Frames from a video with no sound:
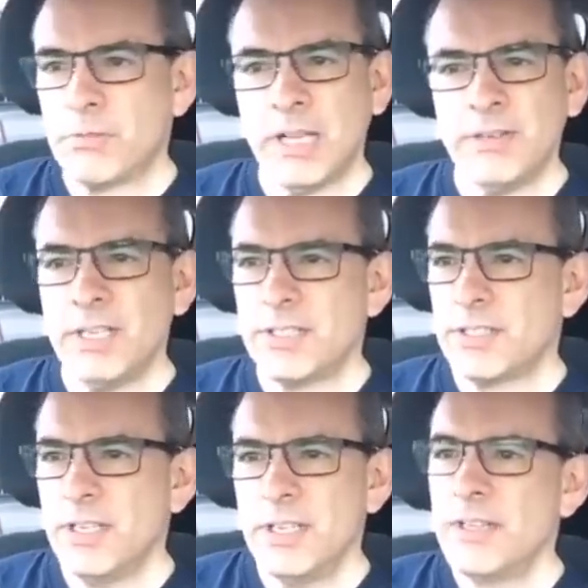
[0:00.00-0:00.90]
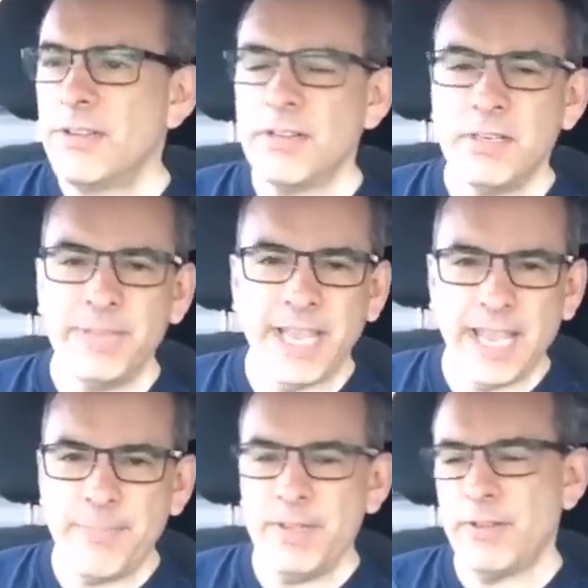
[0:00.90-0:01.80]
But the people around us,
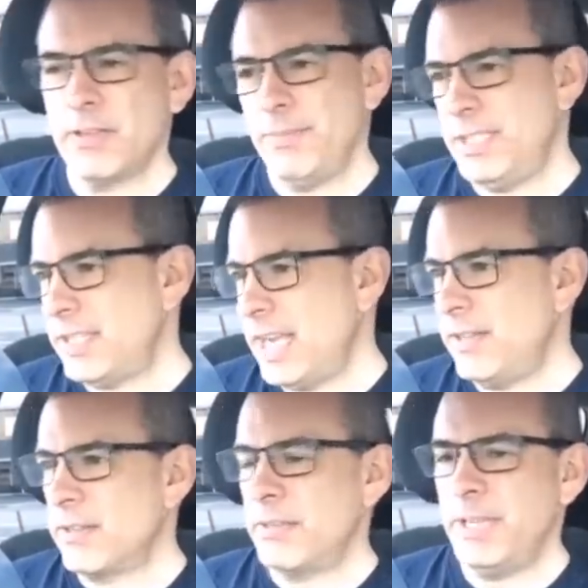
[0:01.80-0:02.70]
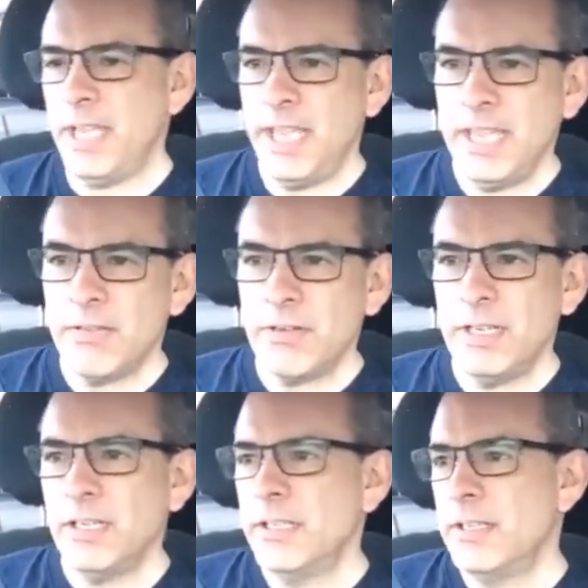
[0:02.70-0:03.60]
they're going to be happy. They're going to be sad. They're going
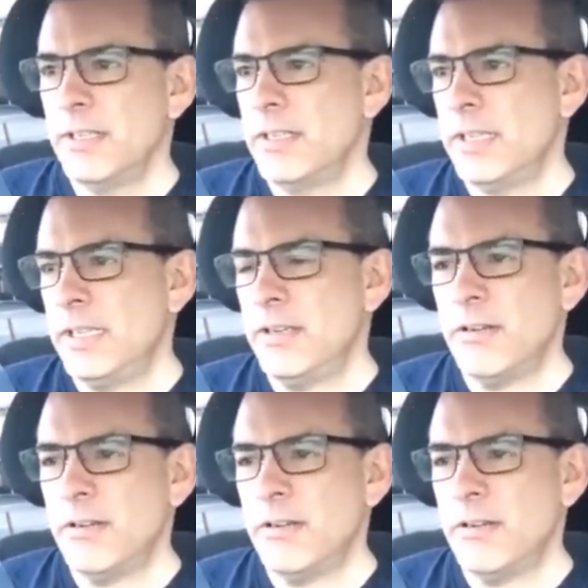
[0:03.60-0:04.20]
to be angry.